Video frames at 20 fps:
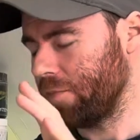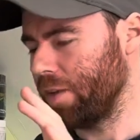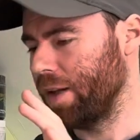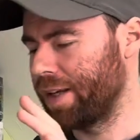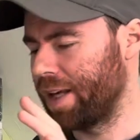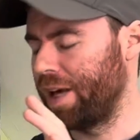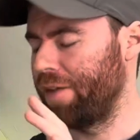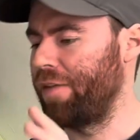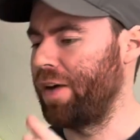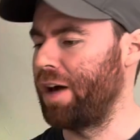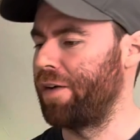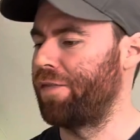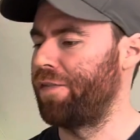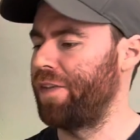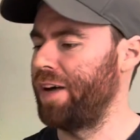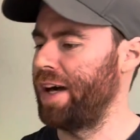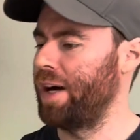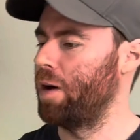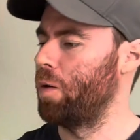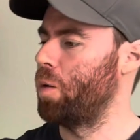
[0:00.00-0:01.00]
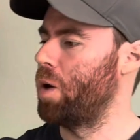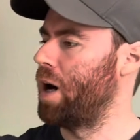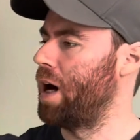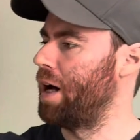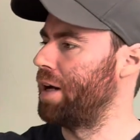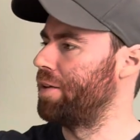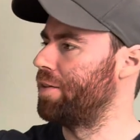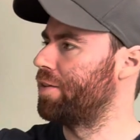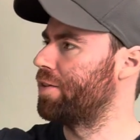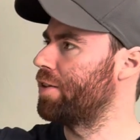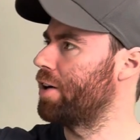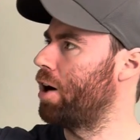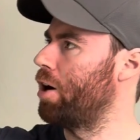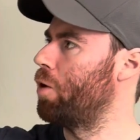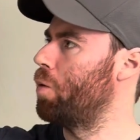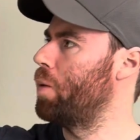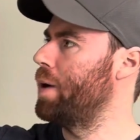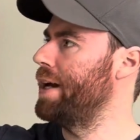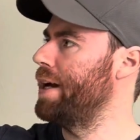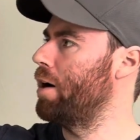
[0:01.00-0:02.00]
Give it a fair one. So
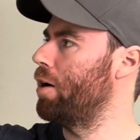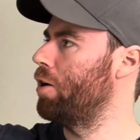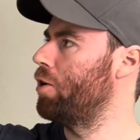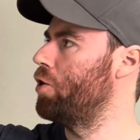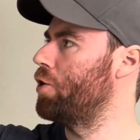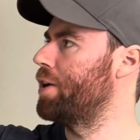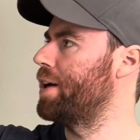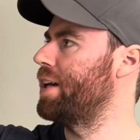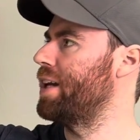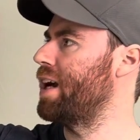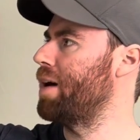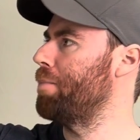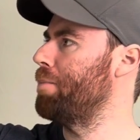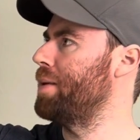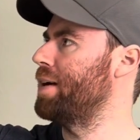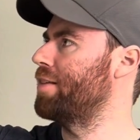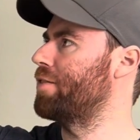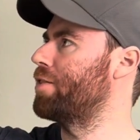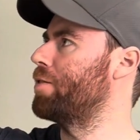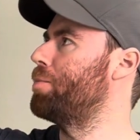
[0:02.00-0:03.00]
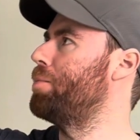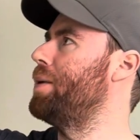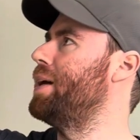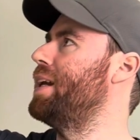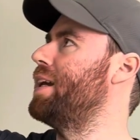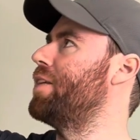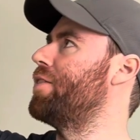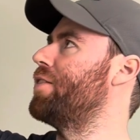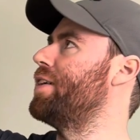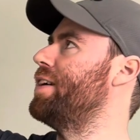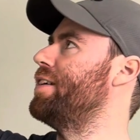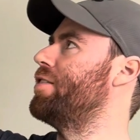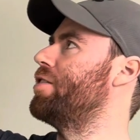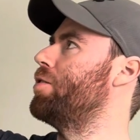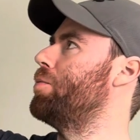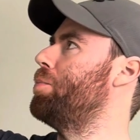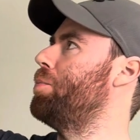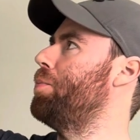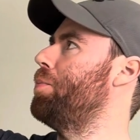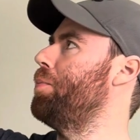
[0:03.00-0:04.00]
we are looking at mixability
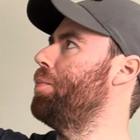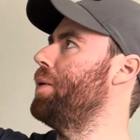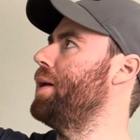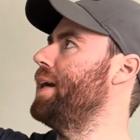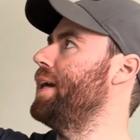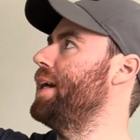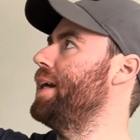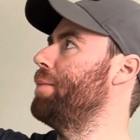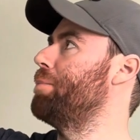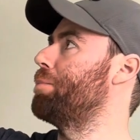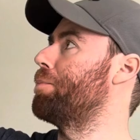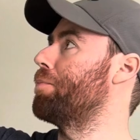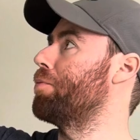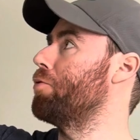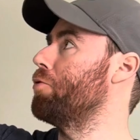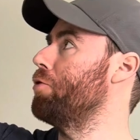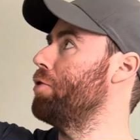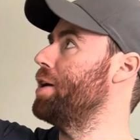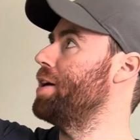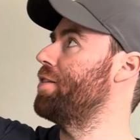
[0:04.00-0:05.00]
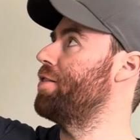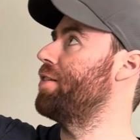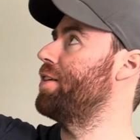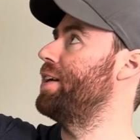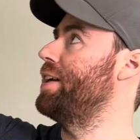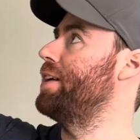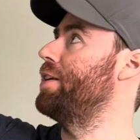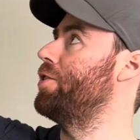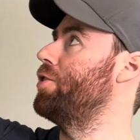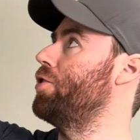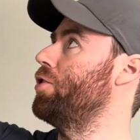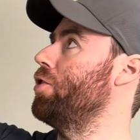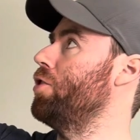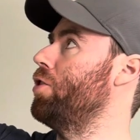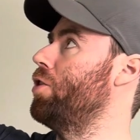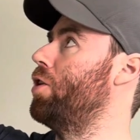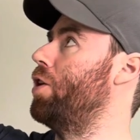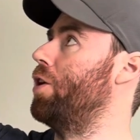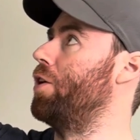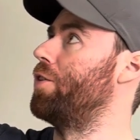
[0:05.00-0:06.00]
to be pretty
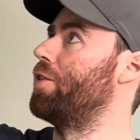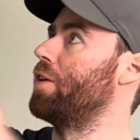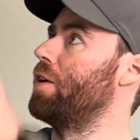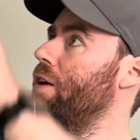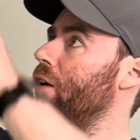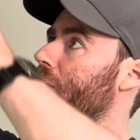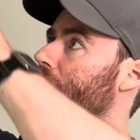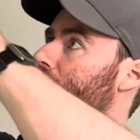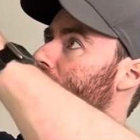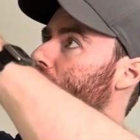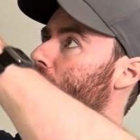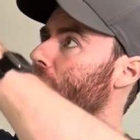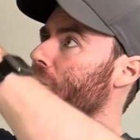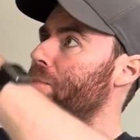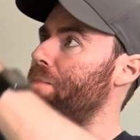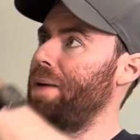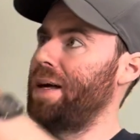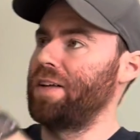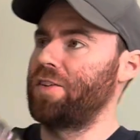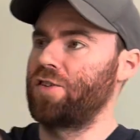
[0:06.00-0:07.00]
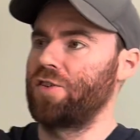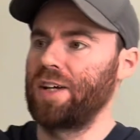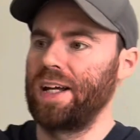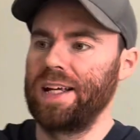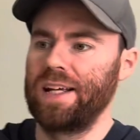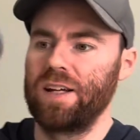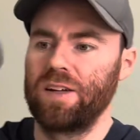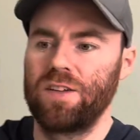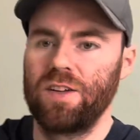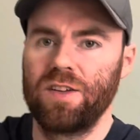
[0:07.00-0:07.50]
good. It's not the best shaker to